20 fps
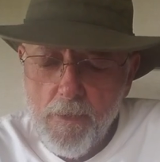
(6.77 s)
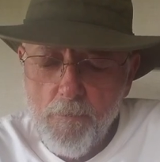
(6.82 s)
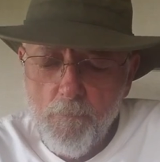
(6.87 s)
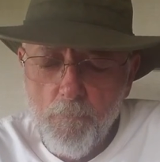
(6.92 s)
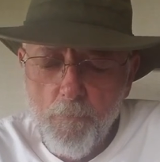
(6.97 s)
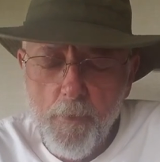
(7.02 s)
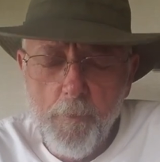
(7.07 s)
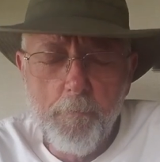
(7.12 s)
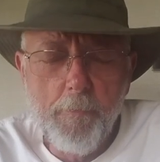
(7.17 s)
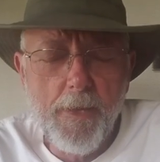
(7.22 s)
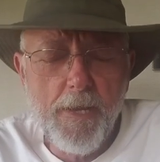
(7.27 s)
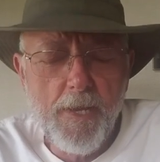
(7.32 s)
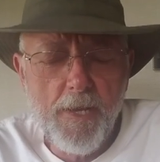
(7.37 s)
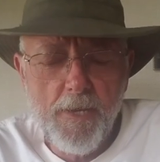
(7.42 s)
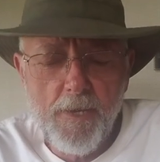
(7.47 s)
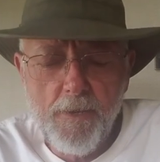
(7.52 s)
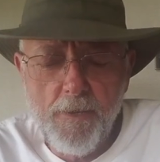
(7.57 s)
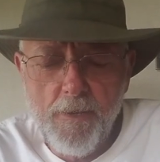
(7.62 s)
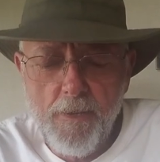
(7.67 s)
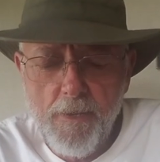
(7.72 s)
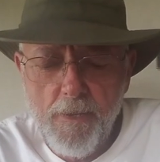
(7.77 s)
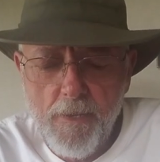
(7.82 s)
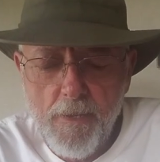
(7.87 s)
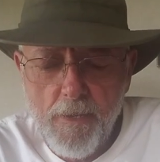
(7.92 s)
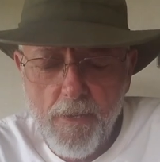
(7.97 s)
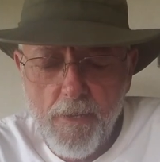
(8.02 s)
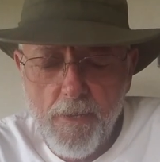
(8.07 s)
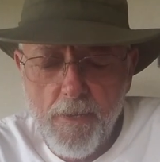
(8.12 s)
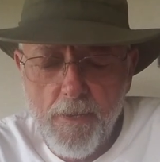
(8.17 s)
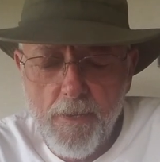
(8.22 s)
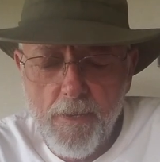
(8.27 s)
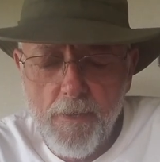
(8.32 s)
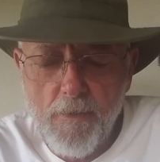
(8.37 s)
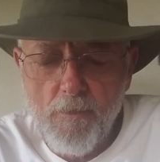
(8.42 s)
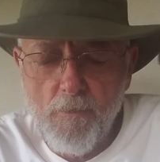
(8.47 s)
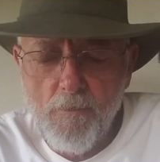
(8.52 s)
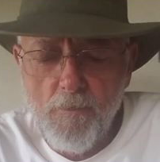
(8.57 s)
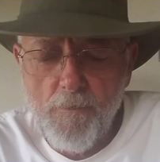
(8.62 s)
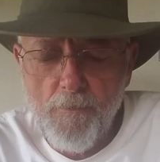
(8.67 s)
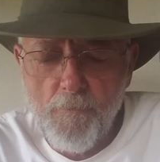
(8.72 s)
We've been
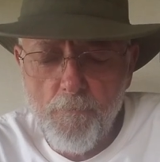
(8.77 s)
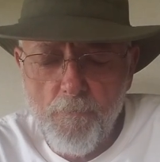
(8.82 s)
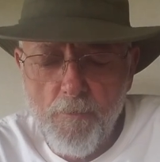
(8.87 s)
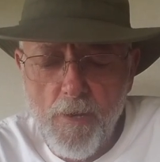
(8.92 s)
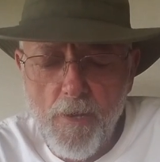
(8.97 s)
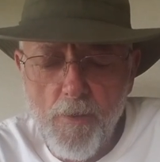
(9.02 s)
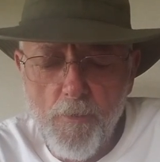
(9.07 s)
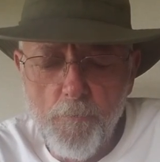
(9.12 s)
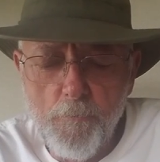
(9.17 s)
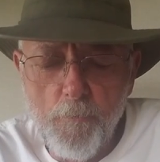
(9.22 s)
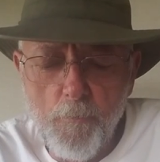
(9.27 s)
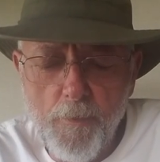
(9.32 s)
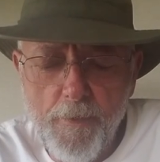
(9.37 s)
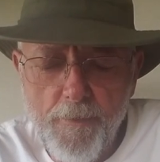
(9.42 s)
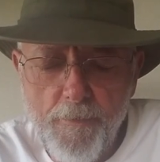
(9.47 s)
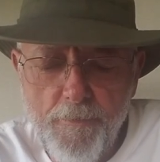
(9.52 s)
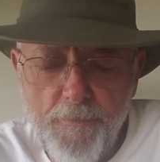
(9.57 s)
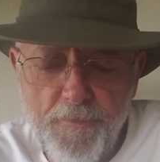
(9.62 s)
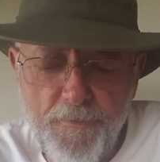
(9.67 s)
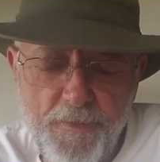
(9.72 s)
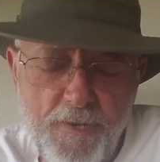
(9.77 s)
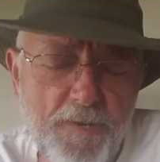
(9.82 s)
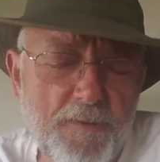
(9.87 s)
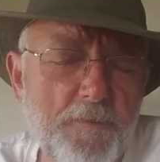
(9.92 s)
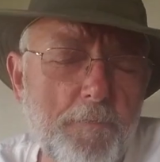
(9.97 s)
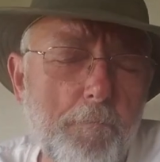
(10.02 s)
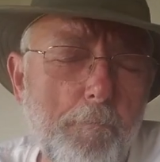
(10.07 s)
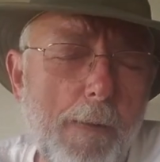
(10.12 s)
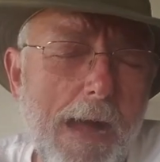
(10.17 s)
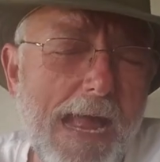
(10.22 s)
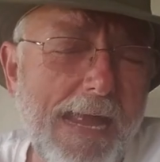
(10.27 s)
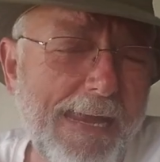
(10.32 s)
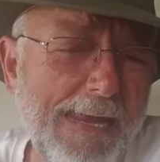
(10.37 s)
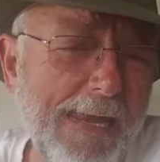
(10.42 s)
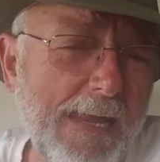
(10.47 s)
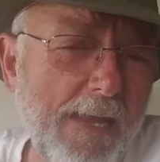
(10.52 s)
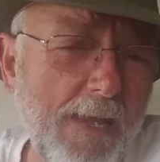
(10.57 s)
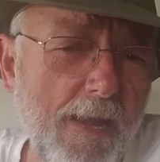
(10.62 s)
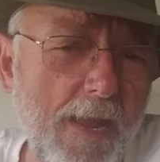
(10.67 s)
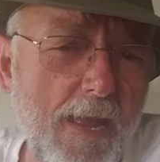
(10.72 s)
on the road with 6
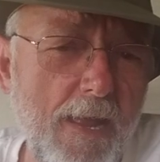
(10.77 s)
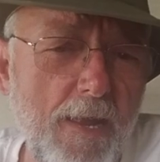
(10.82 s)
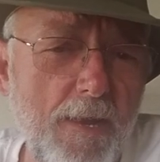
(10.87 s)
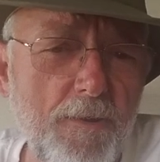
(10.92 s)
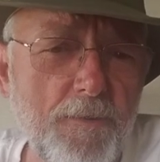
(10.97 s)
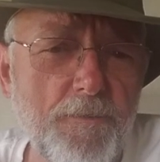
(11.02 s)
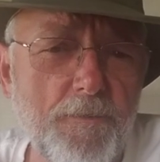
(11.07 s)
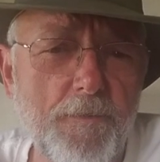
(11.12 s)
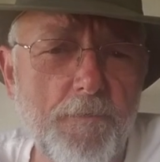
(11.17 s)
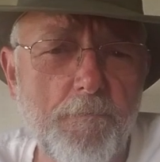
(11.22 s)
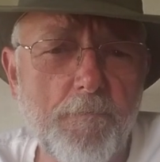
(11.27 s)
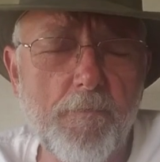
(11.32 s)
biking days.